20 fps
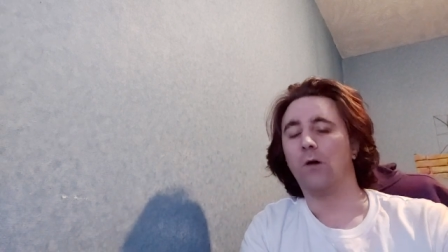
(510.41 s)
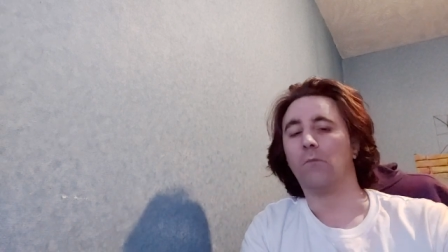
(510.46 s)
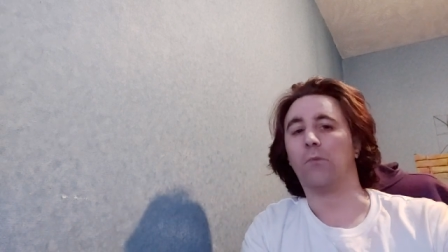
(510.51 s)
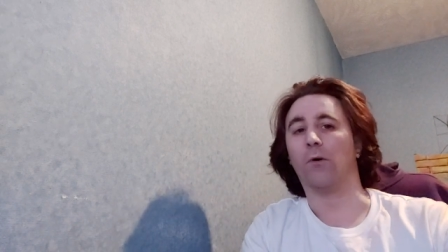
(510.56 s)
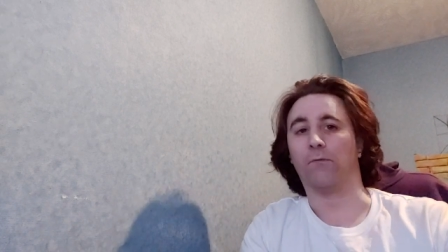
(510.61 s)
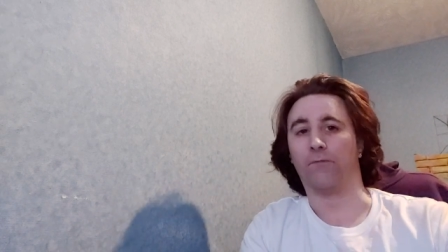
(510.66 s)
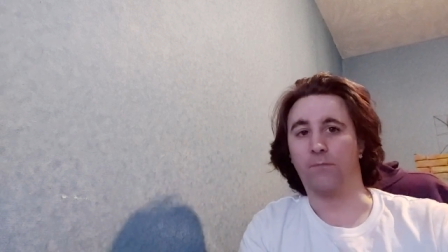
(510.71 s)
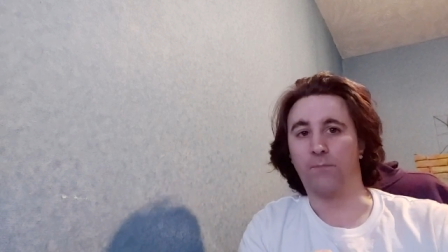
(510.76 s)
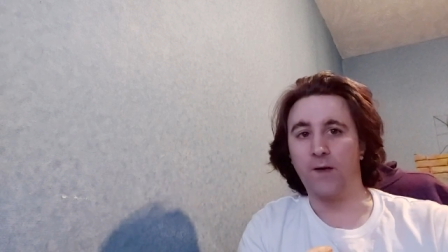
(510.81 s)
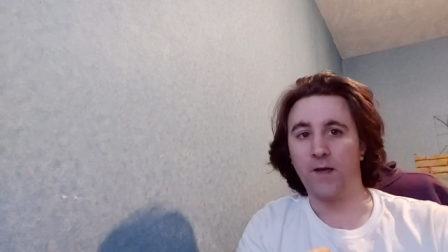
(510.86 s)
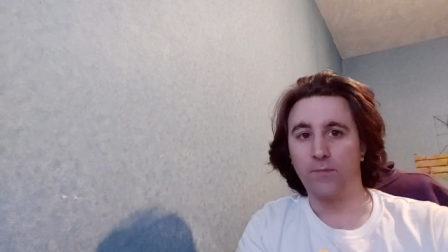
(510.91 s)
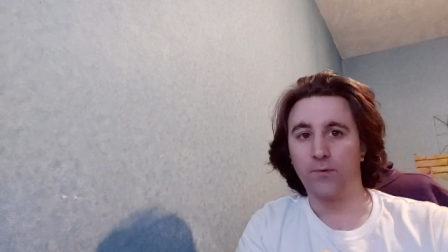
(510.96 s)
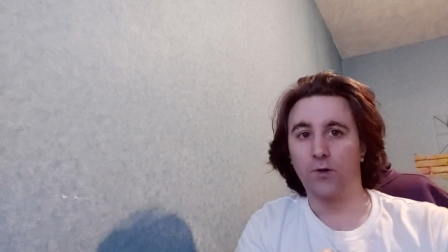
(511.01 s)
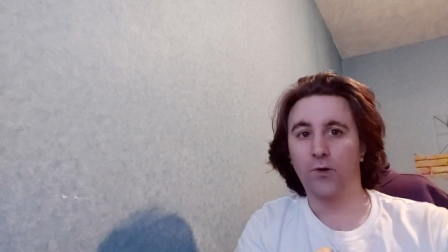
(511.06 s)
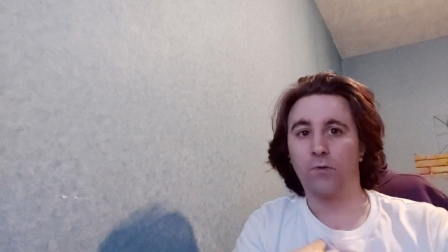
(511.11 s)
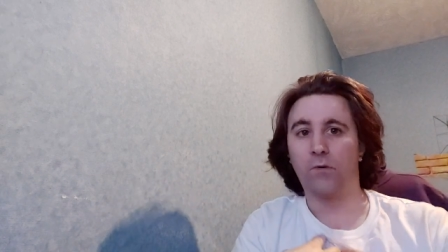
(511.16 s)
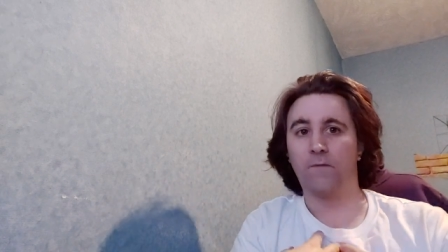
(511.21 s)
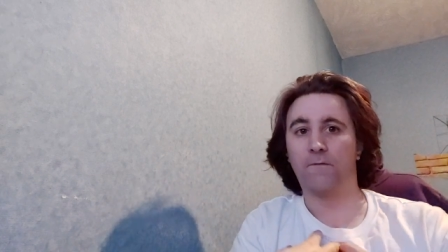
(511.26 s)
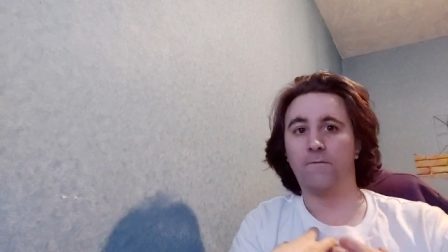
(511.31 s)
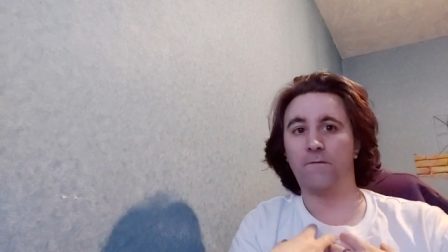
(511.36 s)
but for people
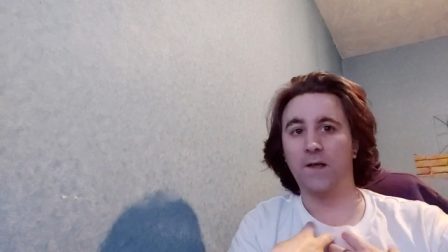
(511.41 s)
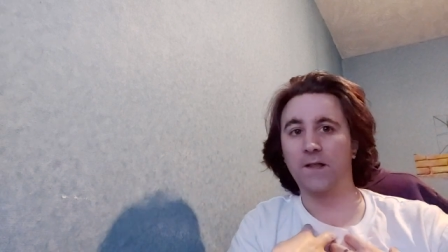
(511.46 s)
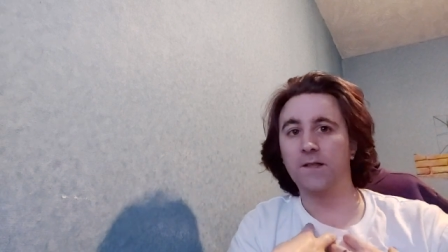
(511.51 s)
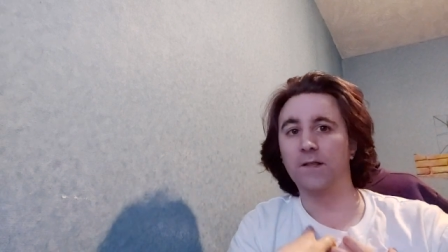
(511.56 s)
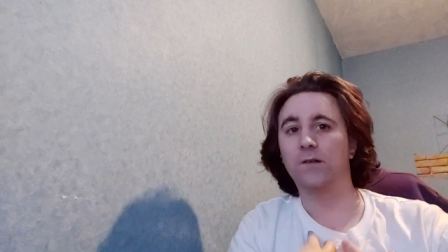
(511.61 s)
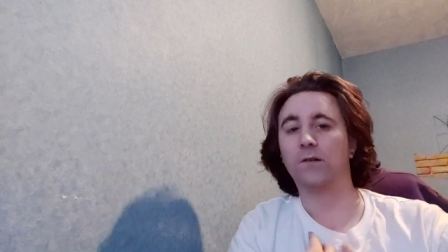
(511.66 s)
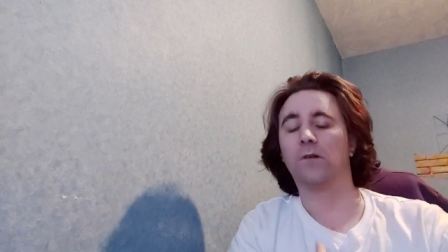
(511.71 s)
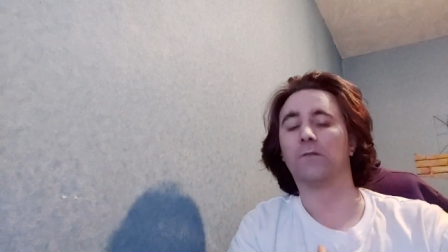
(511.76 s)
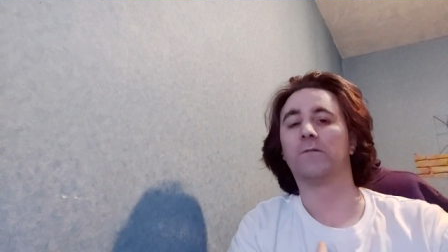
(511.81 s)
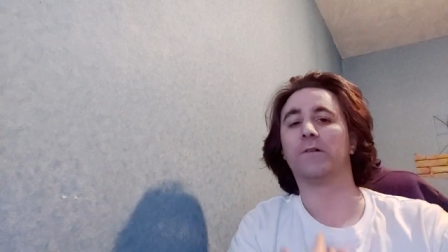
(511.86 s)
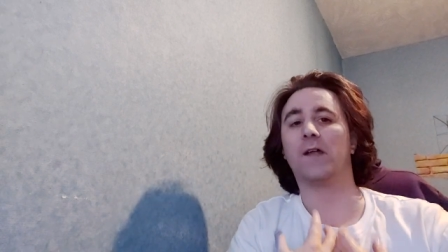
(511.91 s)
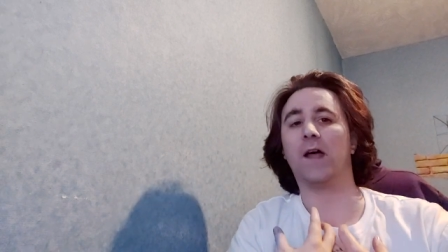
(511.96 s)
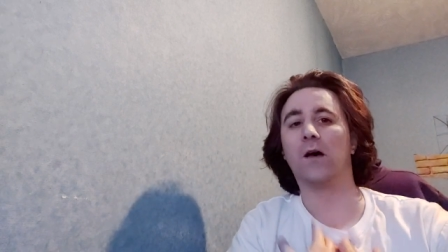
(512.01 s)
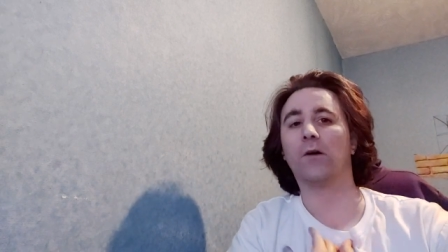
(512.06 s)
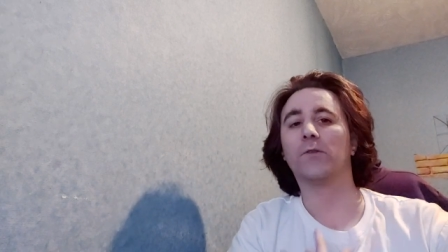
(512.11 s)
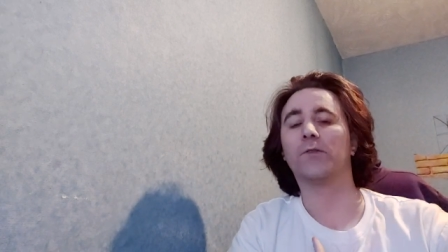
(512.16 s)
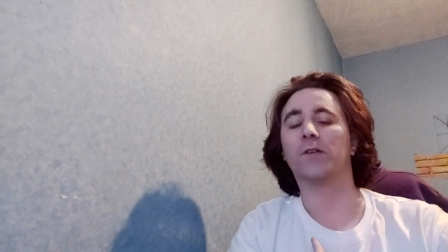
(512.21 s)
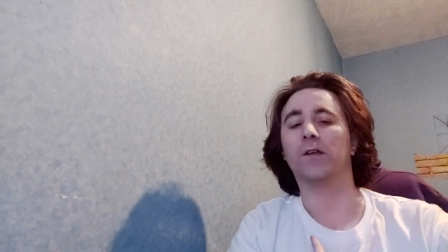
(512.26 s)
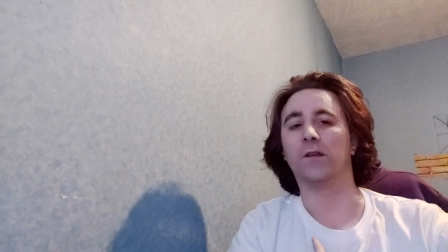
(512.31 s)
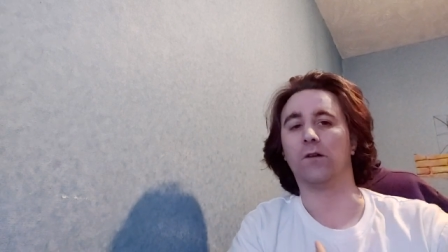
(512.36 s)
who are fit enough and
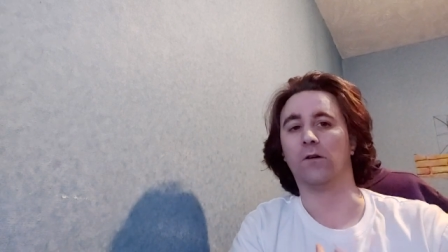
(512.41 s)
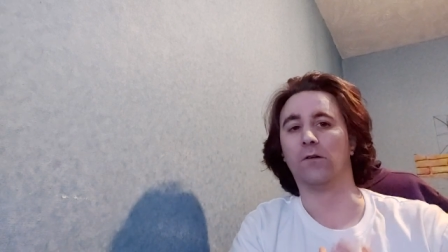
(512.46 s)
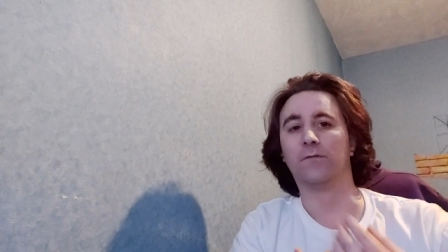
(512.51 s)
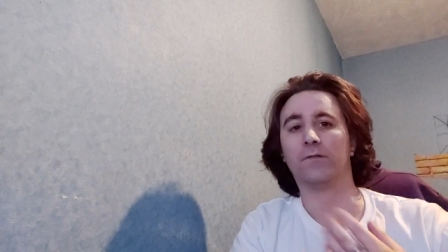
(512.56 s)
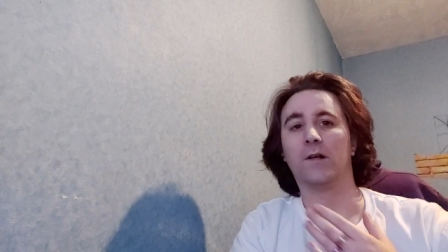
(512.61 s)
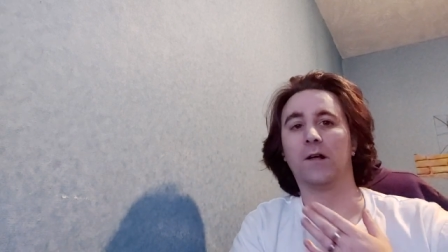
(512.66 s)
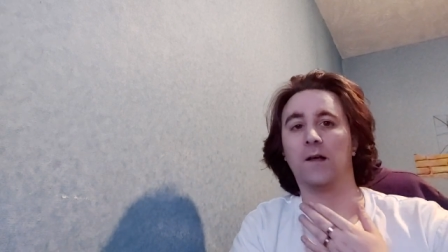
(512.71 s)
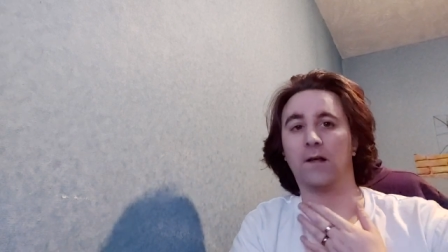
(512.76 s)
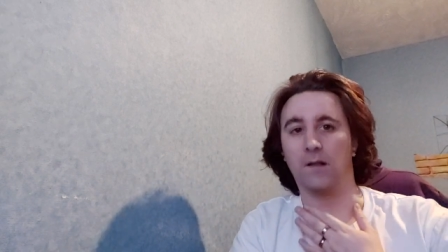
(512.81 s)
healthy enough,